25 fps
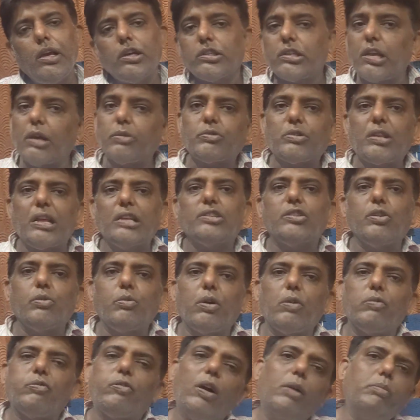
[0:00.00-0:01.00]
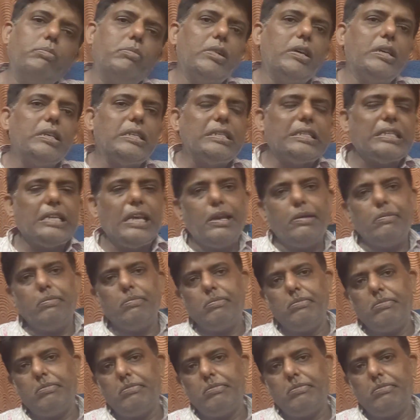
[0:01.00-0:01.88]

Substance over form, same.